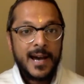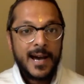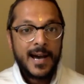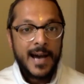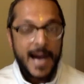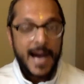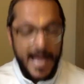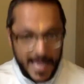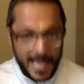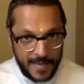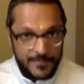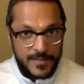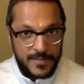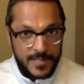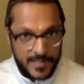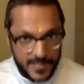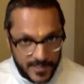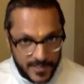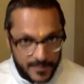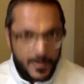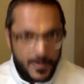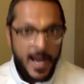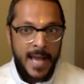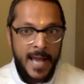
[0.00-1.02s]
I have to
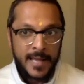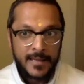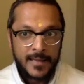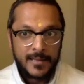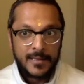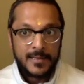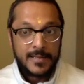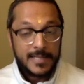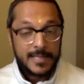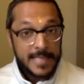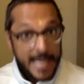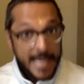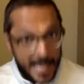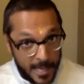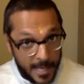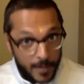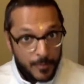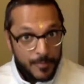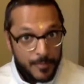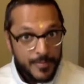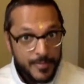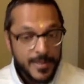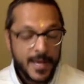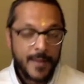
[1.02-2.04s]
smile to
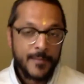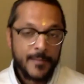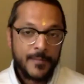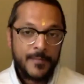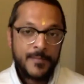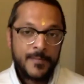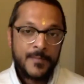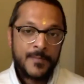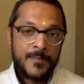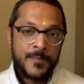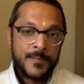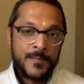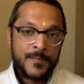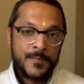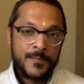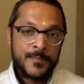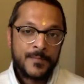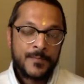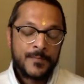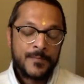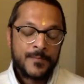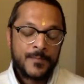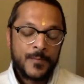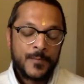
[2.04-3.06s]
help them
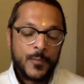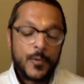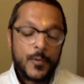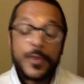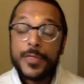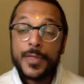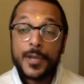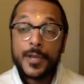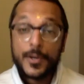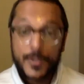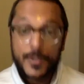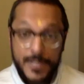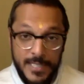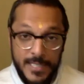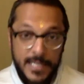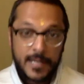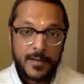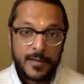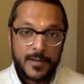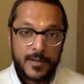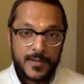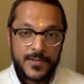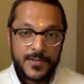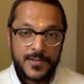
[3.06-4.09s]
with their
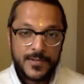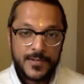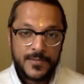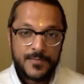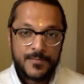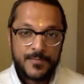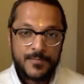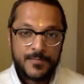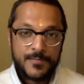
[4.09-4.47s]
tears.